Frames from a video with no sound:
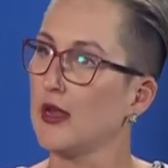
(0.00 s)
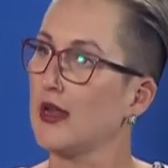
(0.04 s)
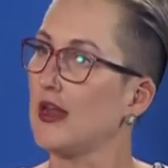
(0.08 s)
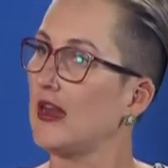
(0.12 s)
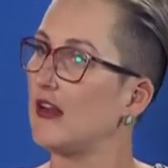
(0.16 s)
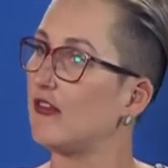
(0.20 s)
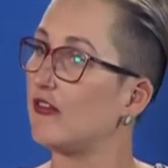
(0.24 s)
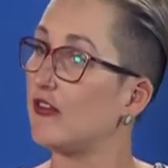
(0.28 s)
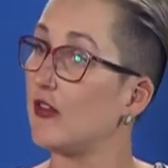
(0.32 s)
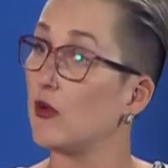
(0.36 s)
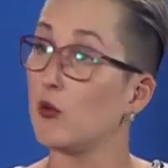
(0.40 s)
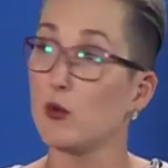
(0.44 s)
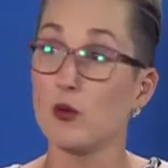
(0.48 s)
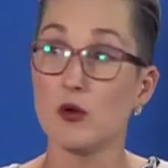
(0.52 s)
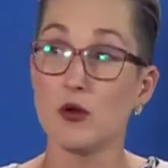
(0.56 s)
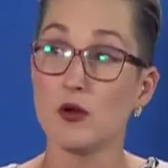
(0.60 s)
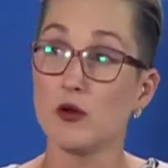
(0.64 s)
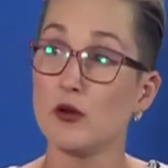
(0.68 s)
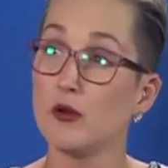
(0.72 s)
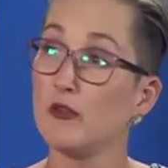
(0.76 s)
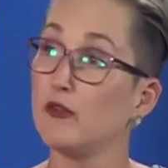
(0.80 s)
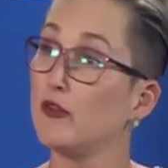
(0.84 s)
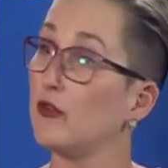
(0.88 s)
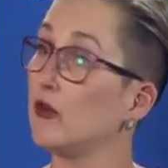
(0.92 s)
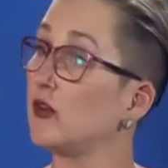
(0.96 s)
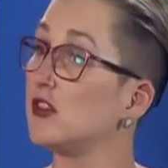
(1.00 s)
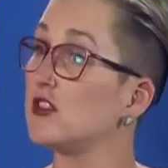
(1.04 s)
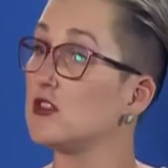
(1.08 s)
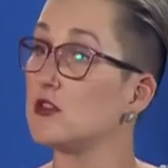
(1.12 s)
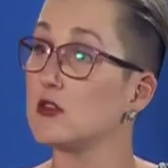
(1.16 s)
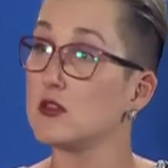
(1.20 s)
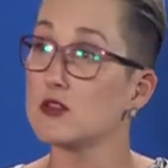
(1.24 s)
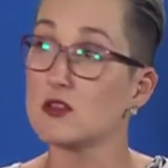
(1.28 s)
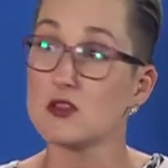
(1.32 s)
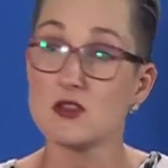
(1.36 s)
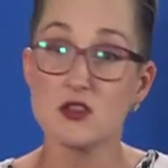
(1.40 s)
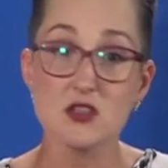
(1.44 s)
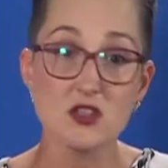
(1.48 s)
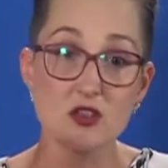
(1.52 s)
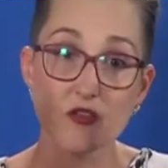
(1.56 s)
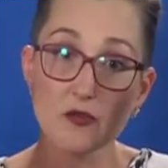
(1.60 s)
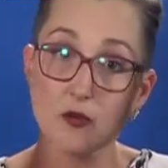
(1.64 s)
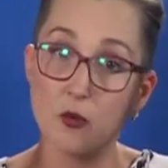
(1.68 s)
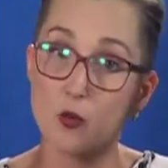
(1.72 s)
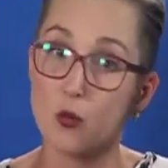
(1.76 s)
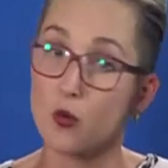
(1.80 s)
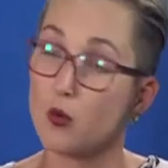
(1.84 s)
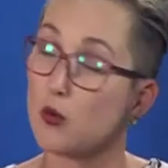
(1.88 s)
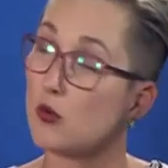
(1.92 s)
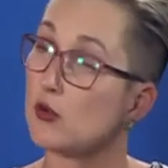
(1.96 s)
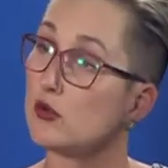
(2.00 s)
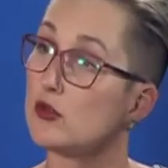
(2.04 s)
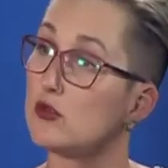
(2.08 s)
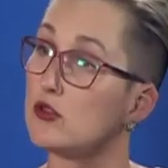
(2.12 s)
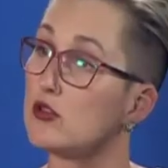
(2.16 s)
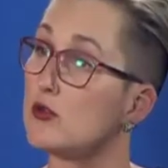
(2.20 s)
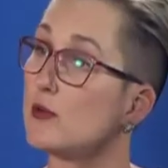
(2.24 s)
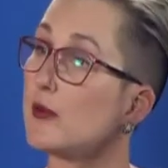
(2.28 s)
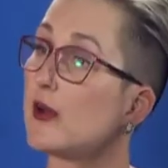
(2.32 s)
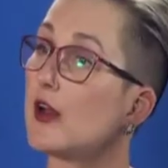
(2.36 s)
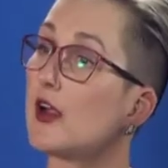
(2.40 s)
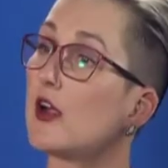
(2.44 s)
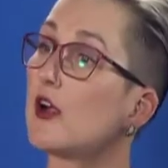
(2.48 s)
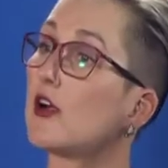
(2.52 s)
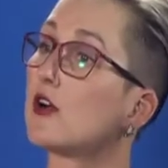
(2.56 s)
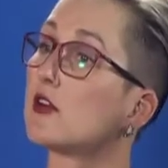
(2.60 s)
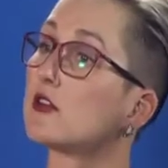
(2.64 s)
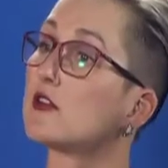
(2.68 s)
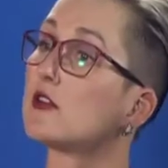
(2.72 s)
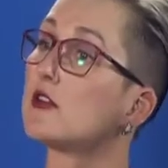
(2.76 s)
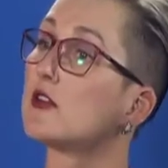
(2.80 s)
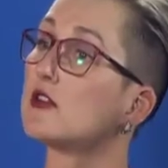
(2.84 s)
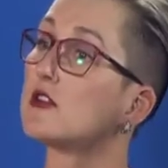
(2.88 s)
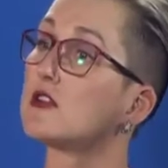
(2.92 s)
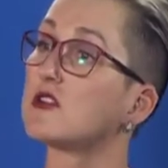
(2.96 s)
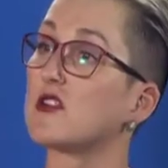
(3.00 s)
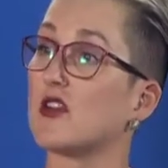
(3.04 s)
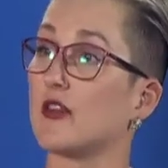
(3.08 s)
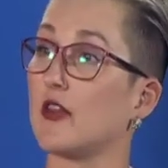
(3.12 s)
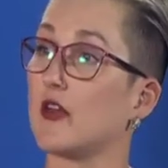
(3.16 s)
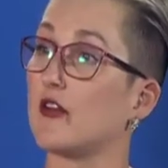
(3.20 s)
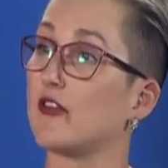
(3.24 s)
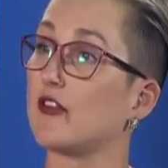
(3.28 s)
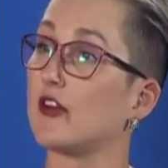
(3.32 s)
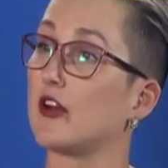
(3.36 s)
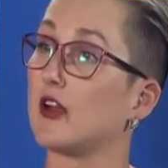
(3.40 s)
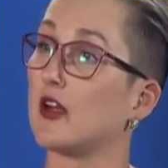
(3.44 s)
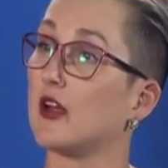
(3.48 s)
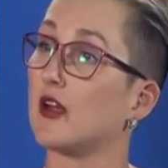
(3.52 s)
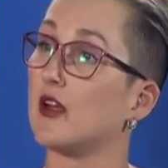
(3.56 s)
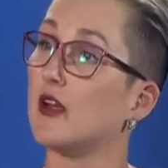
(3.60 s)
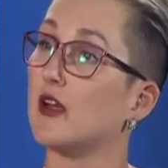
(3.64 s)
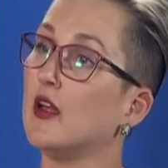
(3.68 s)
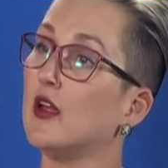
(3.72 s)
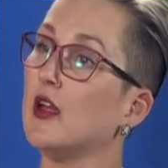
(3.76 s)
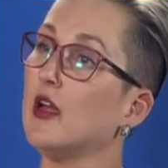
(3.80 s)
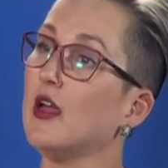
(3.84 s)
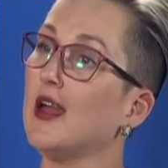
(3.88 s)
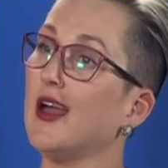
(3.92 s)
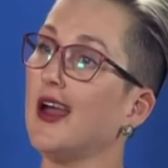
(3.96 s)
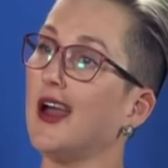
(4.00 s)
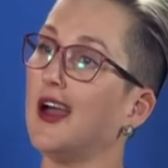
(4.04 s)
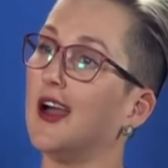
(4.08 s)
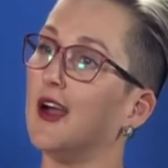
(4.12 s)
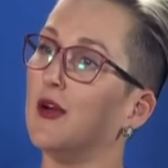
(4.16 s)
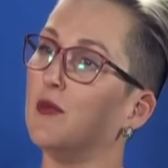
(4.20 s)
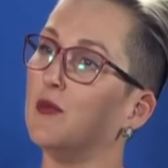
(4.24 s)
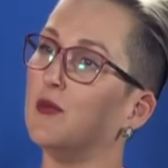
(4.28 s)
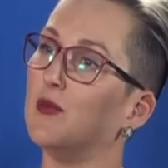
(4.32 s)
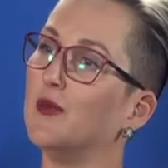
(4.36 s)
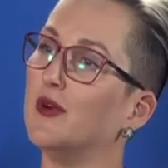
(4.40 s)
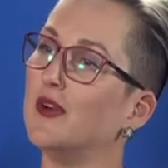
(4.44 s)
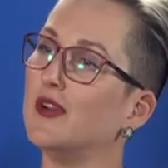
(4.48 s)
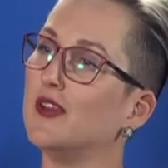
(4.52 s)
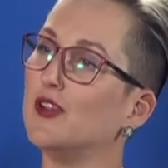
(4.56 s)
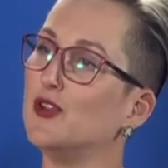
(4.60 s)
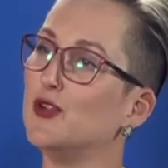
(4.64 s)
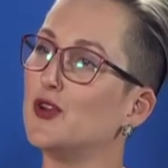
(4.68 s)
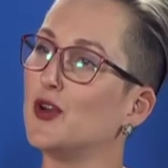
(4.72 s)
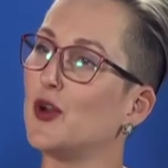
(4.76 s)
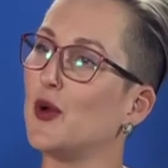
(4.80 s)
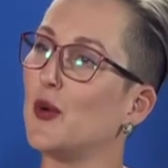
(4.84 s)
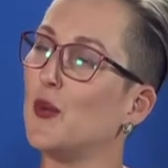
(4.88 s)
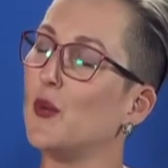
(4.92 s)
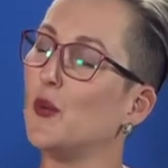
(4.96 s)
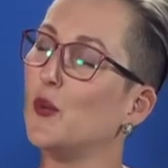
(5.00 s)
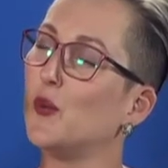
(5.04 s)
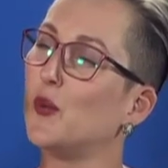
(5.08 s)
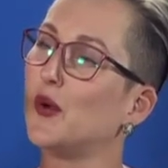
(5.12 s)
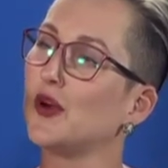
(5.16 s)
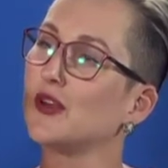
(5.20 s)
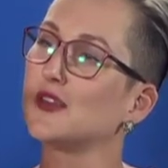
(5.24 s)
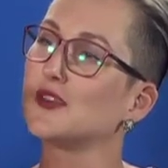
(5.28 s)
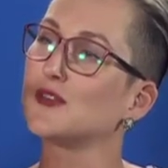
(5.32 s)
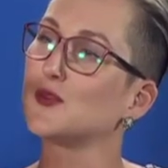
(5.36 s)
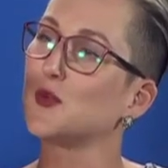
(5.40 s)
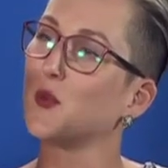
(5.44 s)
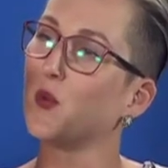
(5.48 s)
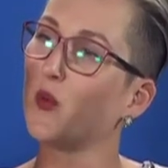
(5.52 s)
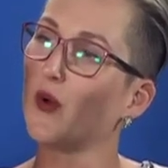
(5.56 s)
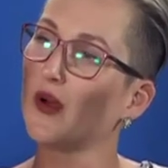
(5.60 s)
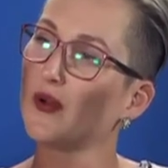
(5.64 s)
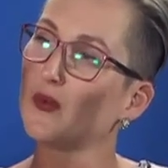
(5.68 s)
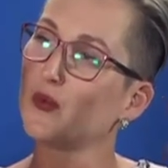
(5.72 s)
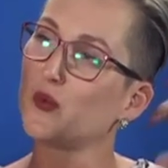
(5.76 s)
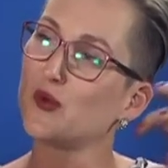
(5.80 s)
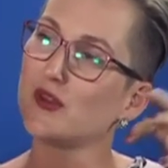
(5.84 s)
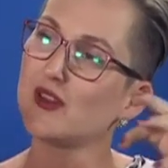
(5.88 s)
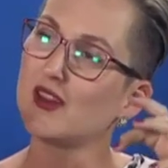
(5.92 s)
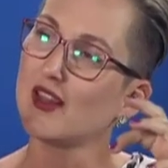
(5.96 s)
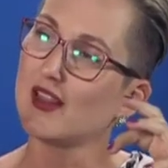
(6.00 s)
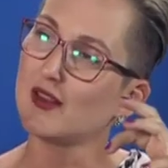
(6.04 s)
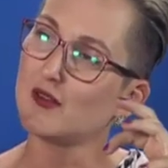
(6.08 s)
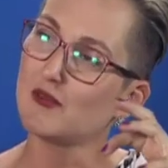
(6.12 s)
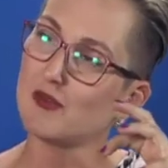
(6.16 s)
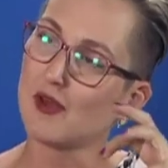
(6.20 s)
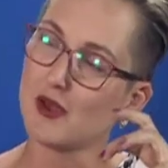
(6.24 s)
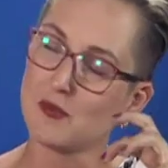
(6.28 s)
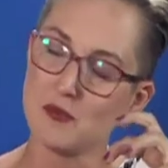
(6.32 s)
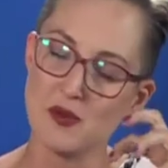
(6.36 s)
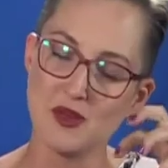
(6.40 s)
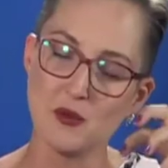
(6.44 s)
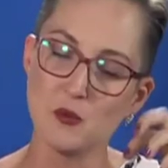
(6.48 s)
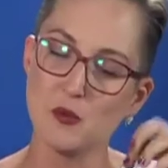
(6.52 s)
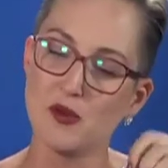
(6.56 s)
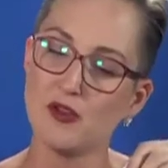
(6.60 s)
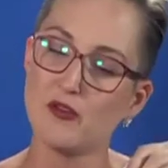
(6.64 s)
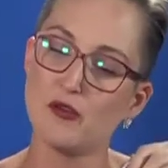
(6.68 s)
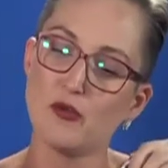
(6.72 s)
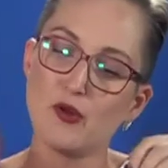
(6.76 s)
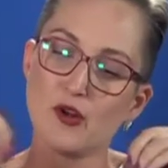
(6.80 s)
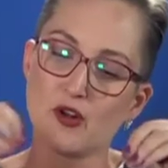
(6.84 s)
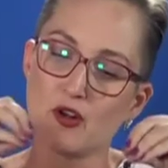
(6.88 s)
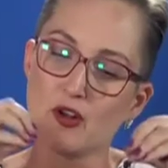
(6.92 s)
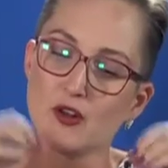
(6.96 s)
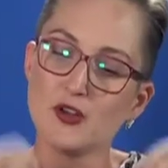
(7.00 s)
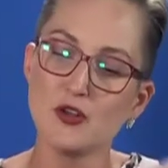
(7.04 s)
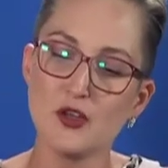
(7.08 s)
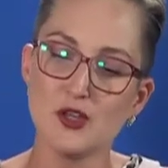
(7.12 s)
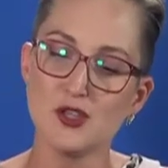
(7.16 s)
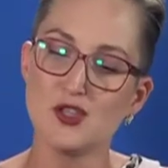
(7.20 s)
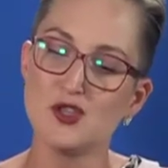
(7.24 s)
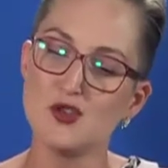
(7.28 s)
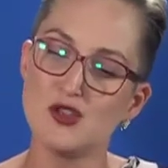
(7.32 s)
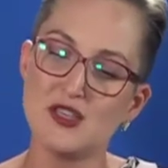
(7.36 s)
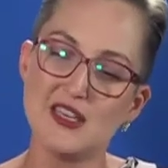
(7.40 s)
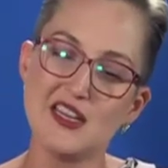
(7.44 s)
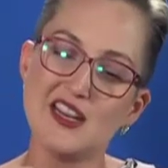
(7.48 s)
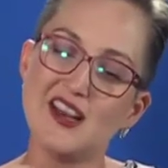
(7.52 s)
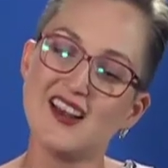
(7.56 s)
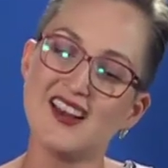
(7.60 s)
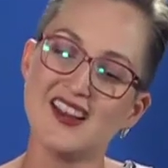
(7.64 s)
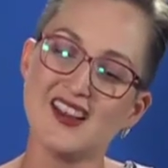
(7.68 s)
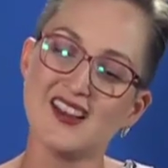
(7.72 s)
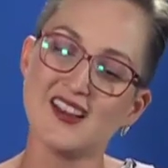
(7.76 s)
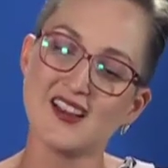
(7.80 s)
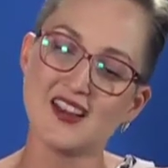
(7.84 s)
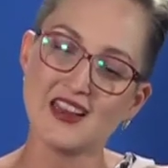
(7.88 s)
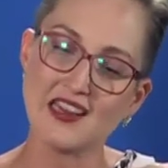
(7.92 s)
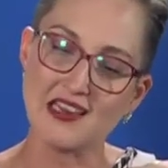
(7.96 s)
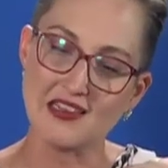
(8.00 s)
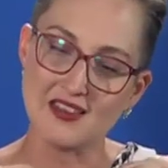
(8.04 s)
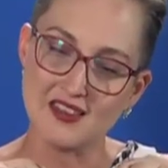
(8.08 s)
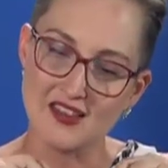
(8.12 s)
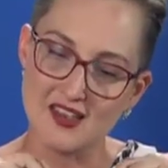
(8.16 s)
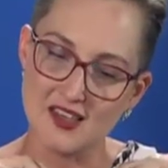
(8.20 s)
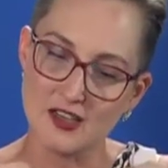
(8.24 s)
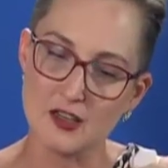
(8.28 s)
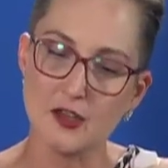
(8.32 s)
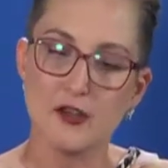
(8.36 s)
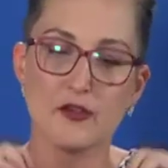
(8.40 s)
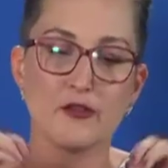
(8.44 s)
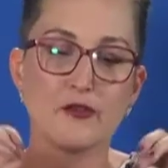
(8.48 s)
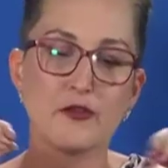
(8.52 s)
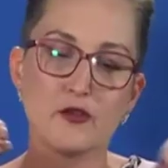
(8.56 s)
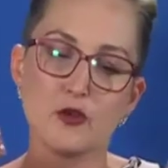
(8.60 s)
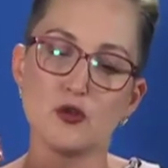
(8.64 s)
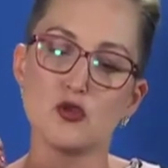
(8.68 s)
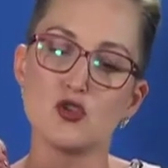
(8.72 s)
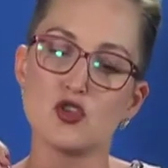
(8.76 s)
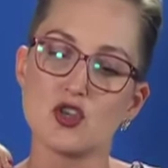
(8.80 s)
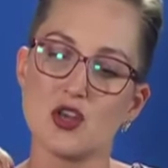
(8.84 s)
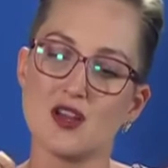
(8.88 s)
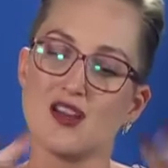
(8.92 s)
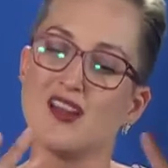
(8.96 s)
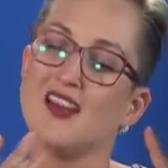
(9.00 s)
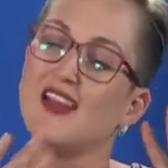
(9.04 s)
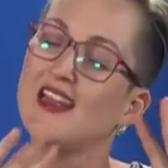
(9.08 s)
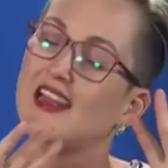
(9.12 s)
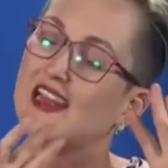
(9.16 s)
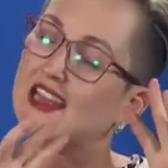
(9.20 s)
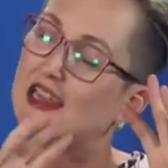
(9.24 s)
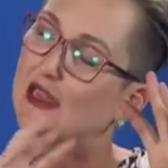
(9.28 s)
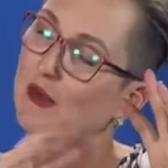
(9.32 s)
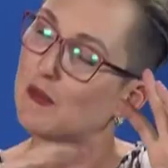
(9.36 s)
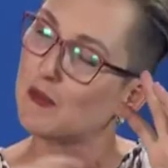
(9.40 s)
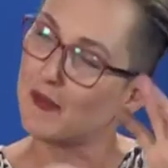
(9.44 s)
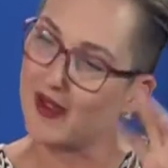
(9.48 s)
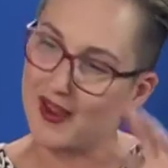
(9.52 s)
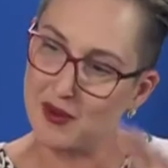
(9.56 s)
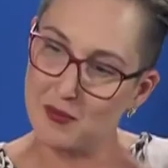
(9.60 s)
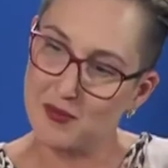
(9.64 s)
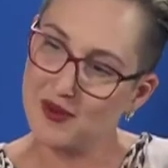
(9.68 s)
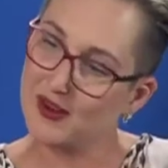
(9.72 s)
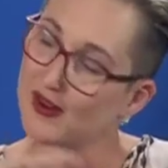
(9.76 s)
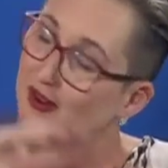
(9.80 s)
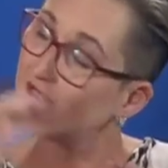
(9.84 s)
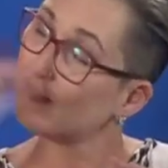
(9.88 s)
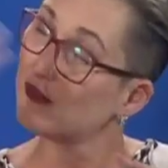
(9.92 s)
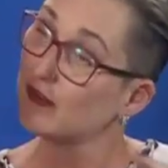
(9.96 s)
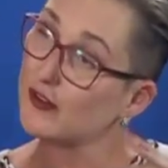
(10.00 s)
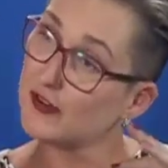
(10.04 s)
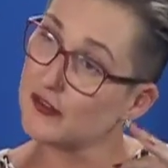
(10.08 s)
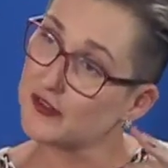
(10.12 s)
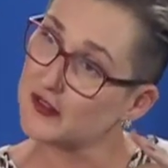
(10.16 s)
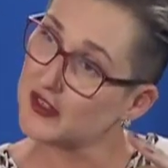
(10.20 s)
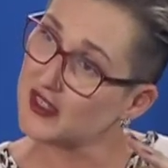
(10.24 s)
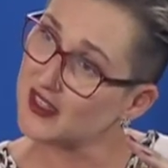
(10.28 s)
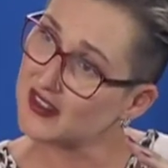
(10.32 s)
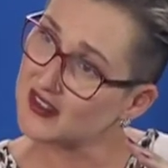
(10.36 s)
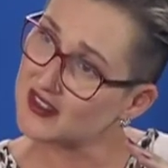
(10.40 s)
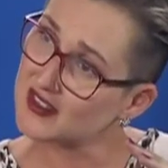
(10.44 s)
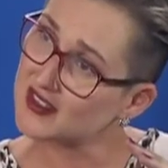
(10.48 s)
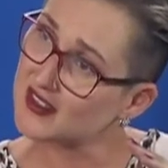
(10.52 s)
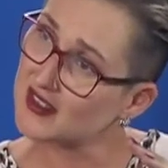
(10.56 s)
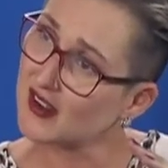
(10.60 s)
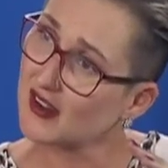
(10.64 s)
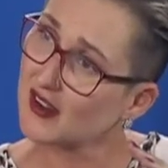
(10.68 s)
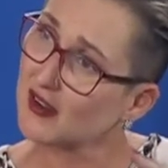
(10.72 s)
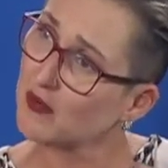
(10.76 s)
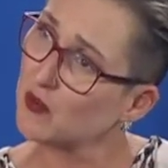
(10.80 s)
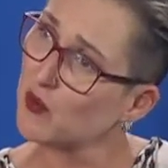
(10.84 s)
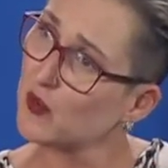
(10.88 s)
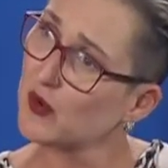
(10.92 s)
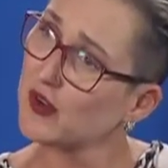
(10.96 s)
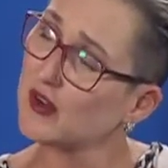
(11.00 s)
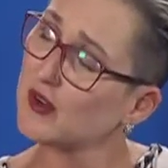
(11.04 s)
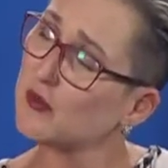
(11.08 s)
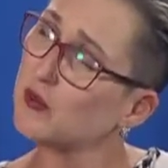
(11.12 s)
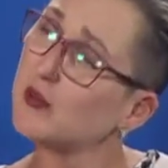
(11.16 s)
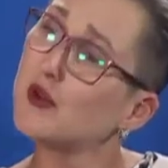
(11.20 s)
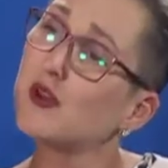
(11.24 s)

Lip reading: If there were, for instance, a civil war to break out in South Africa, what would that, if we're not going to delink in the near future, maybe in 50 years' time, would it be a